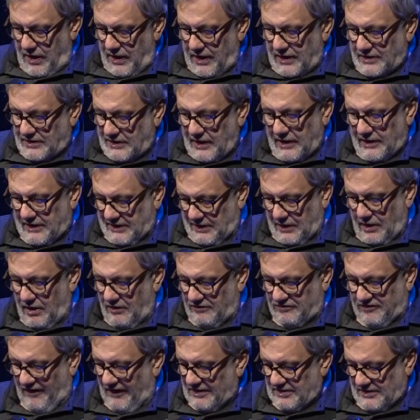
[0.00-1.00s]
It is
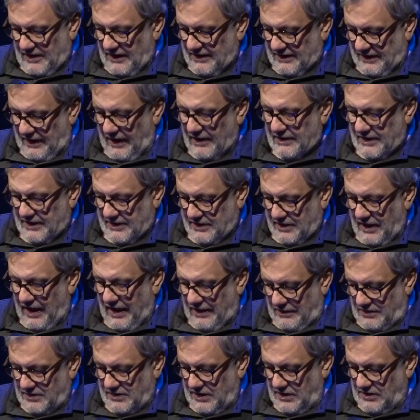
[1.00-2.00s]
a fantasized
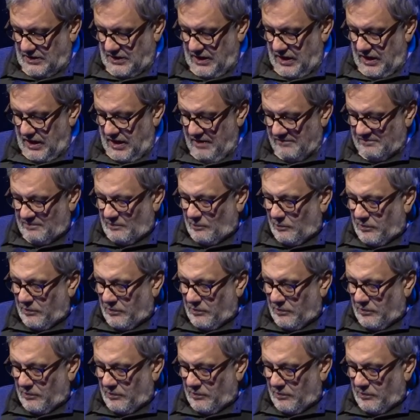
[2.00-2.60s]
entity